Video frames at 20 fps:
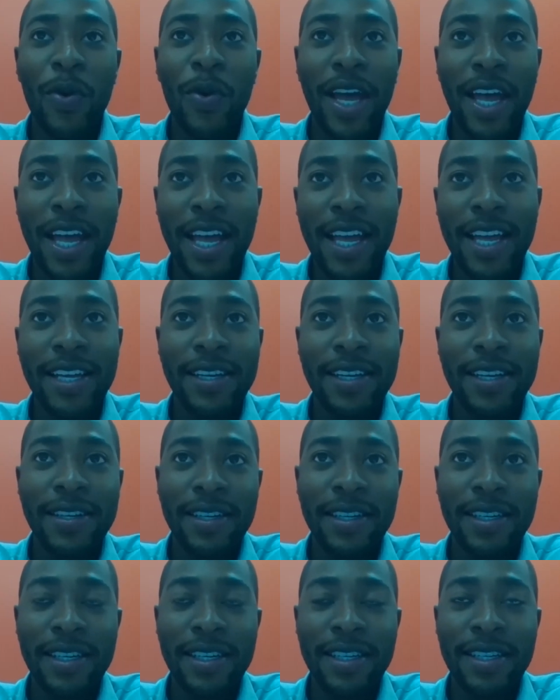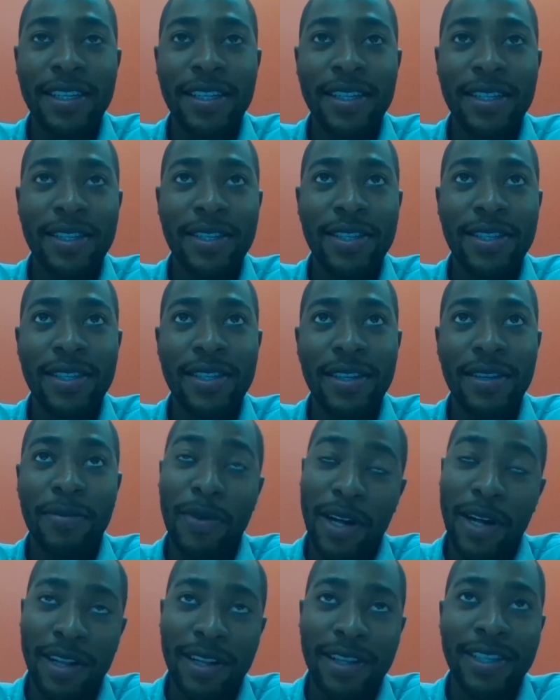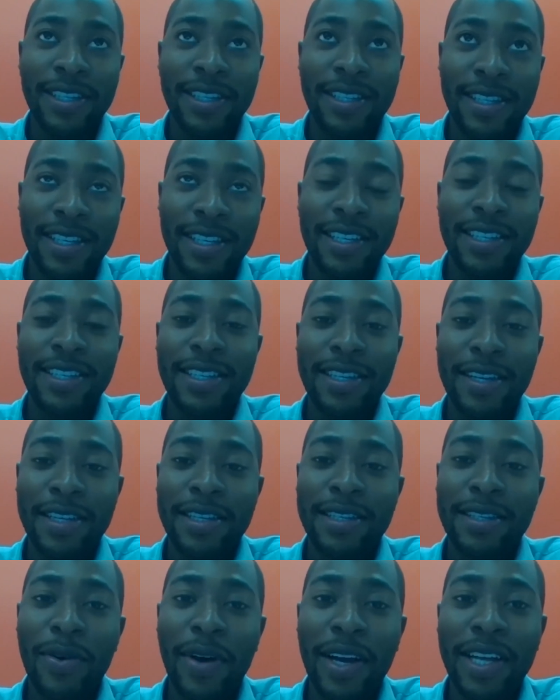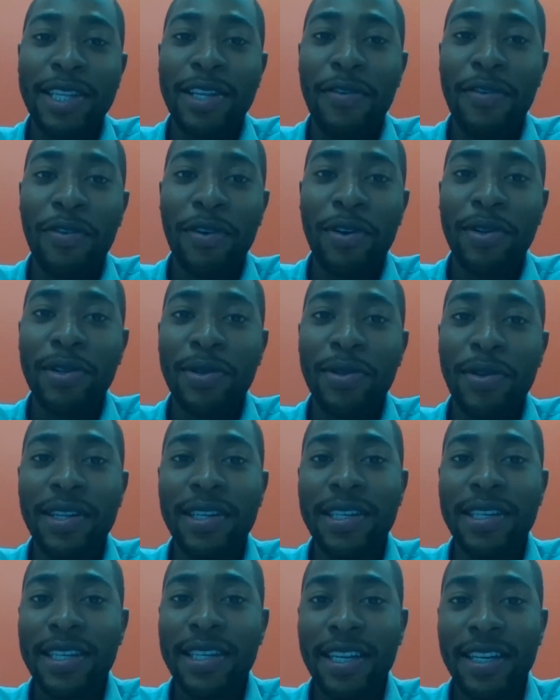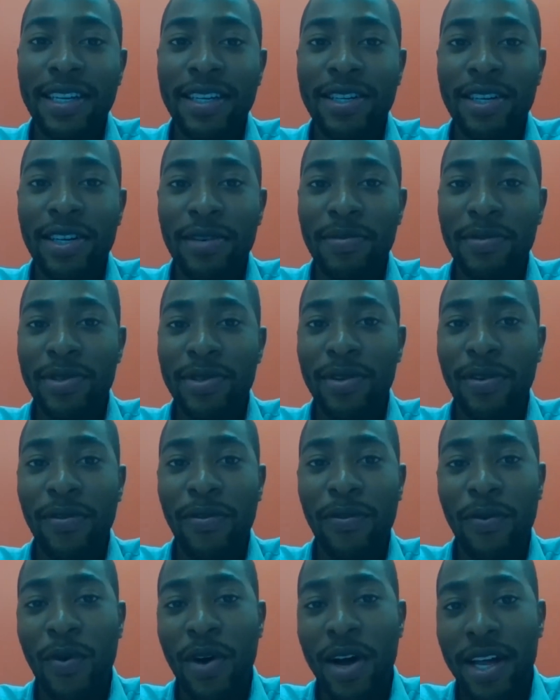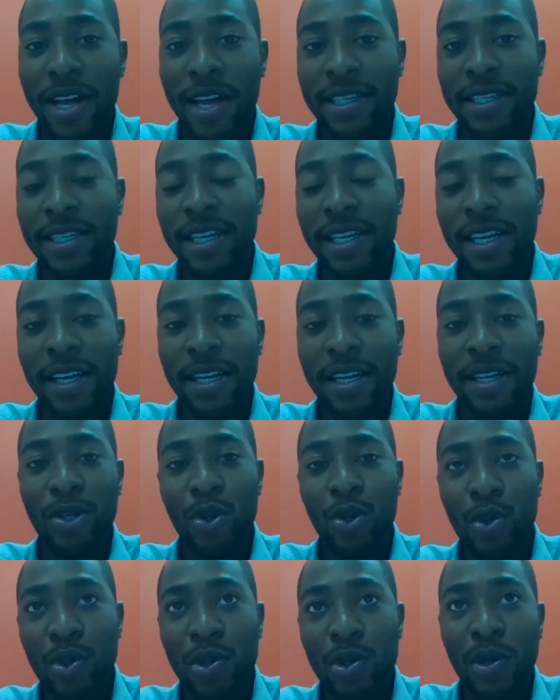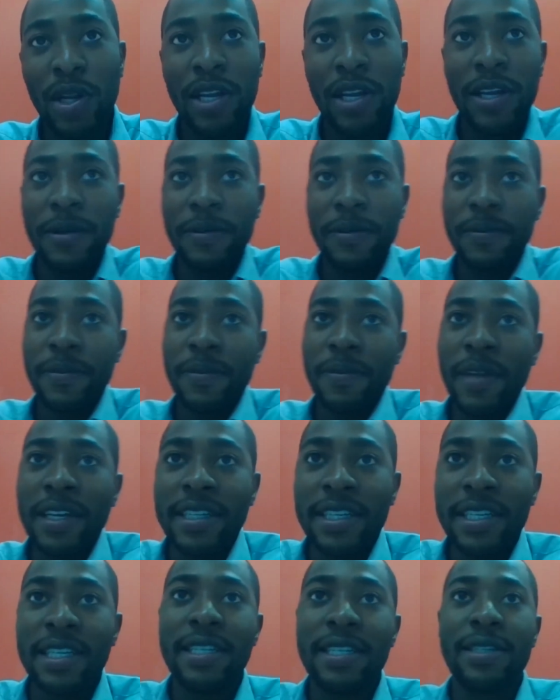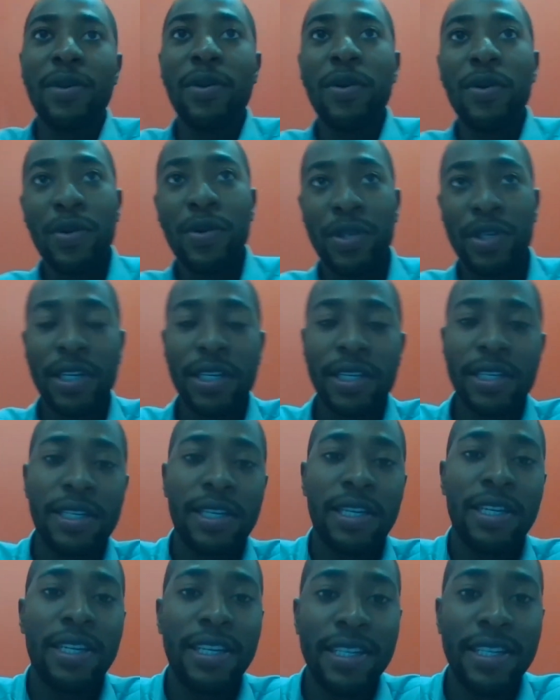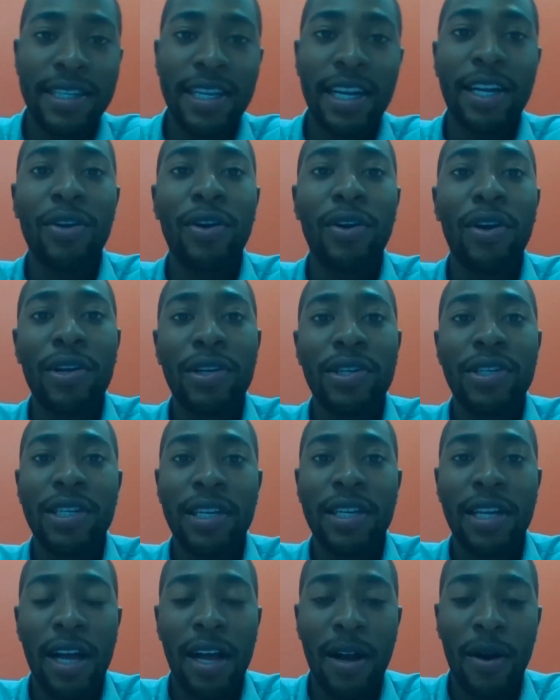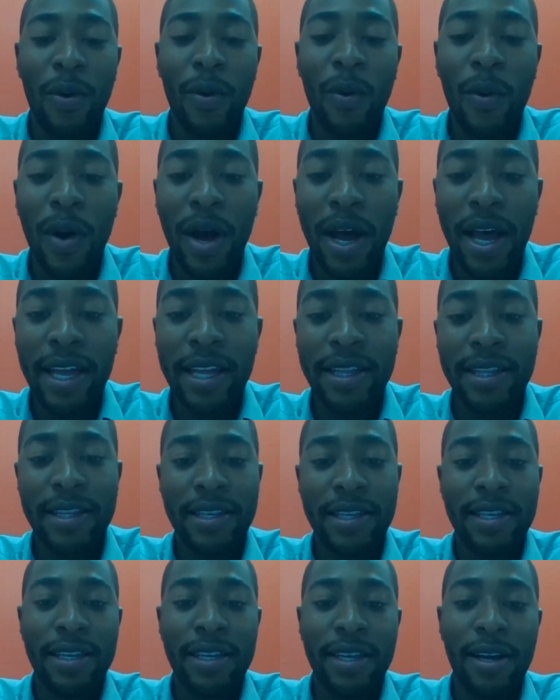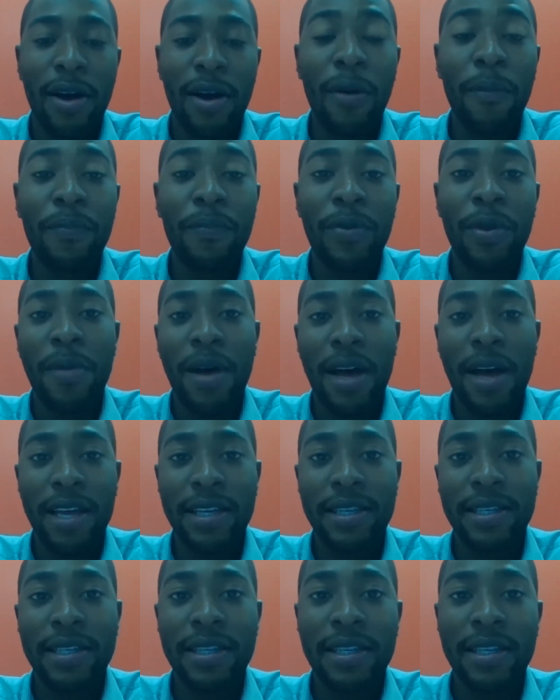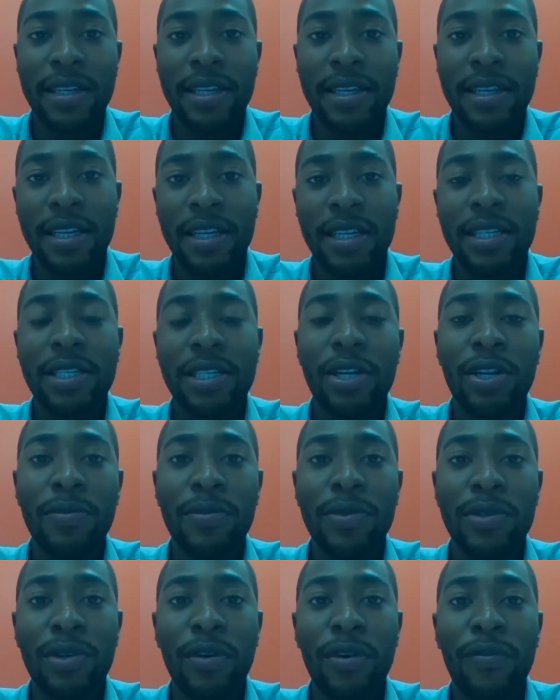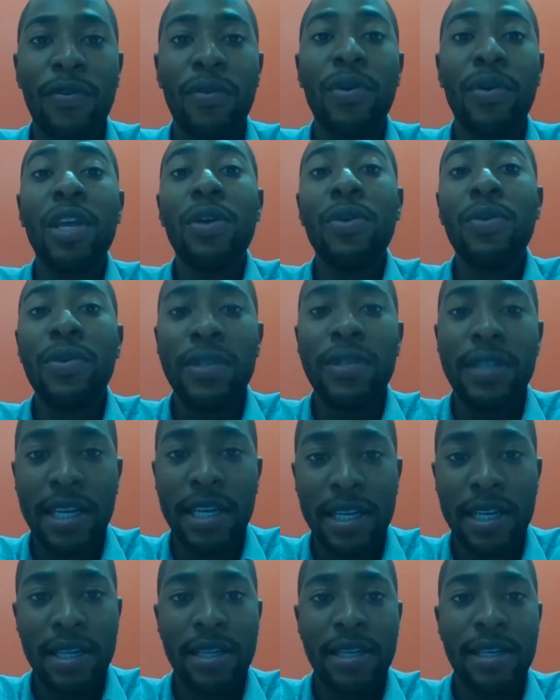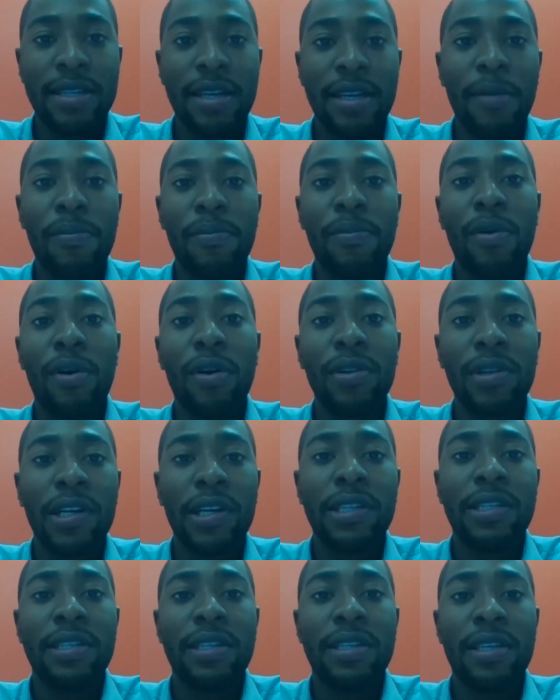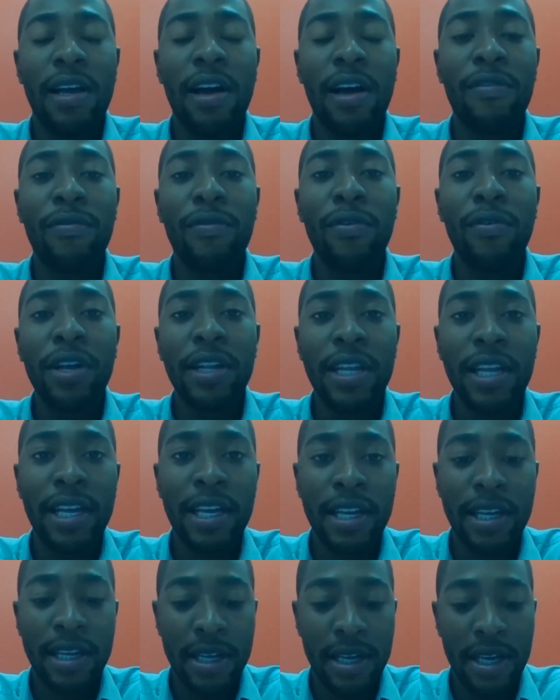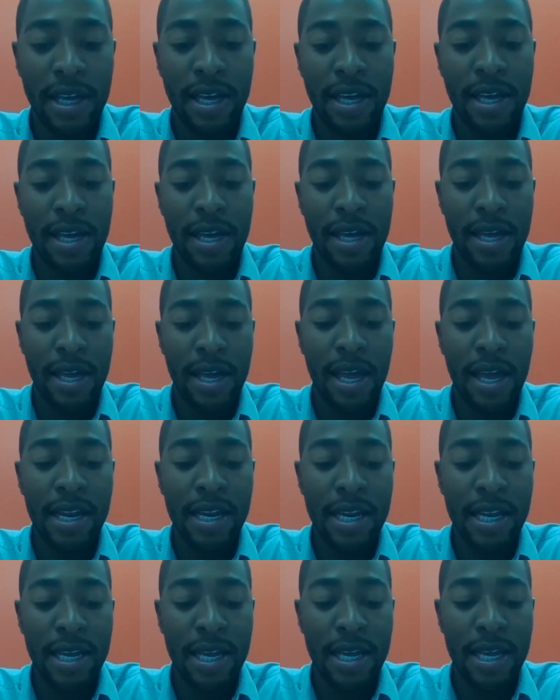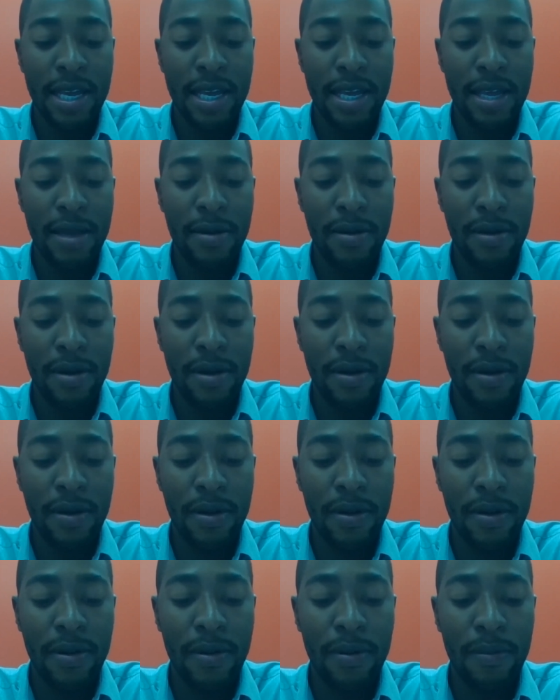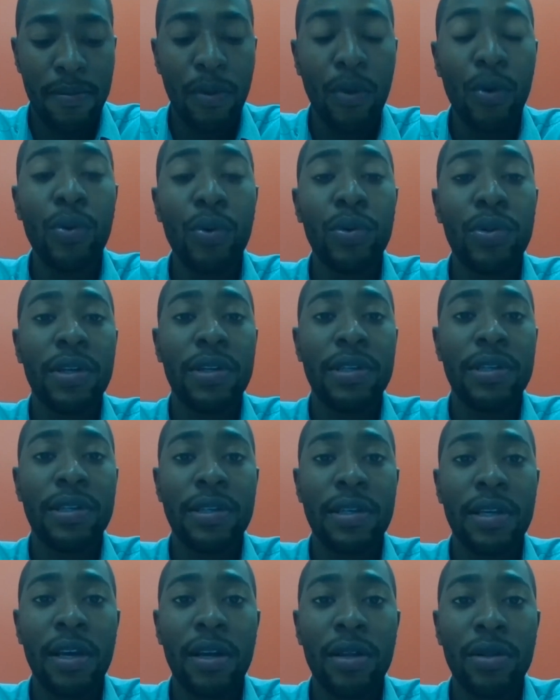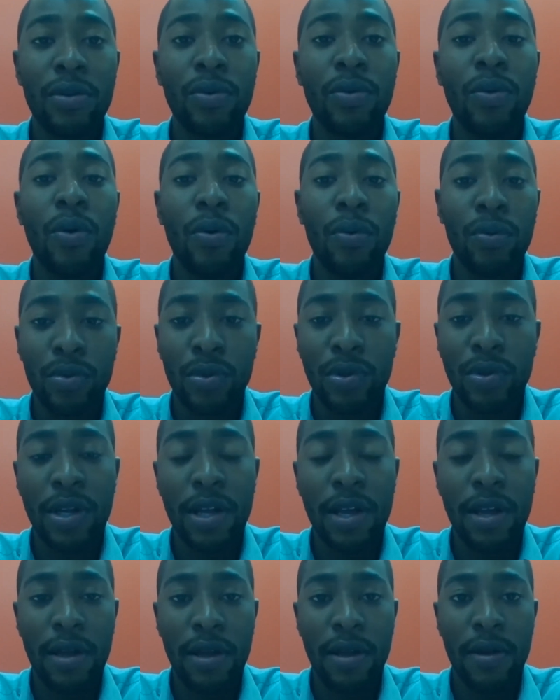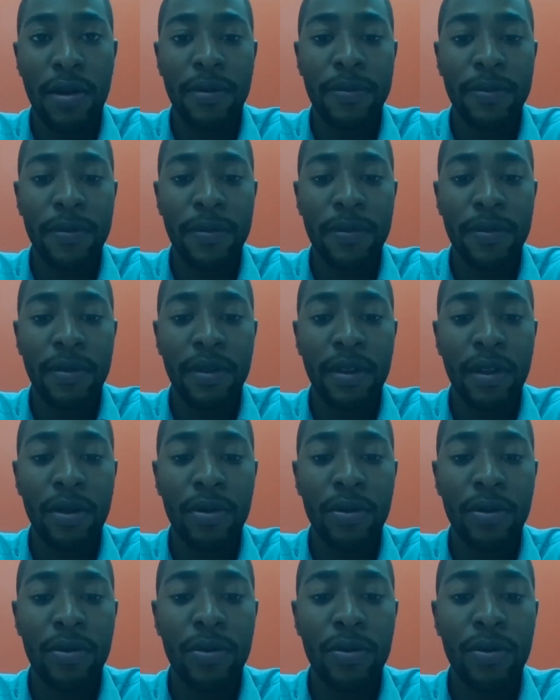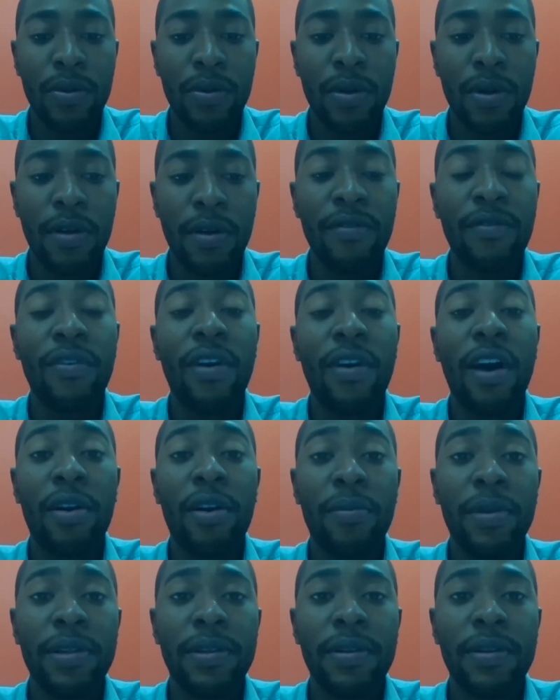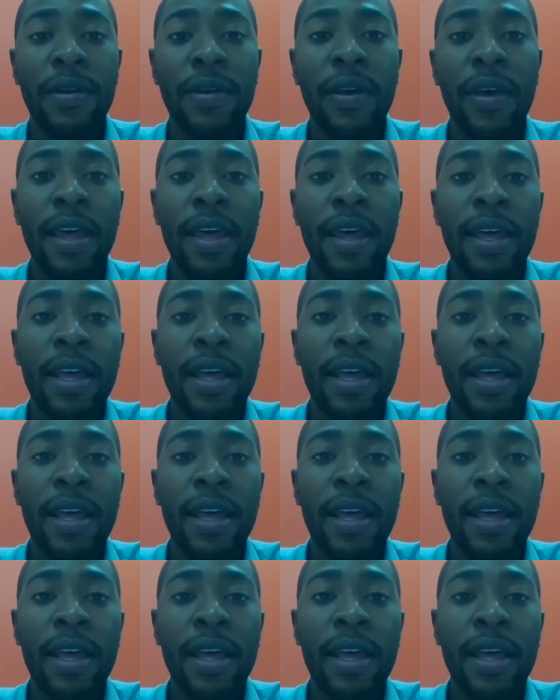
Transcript: way in well it's it's it's quite difficult to understand in terms of what usually these solutions and this technology are quite optimized in terms of reusing the sub products avoiding uh, any uh, pollutants to go to the to the environment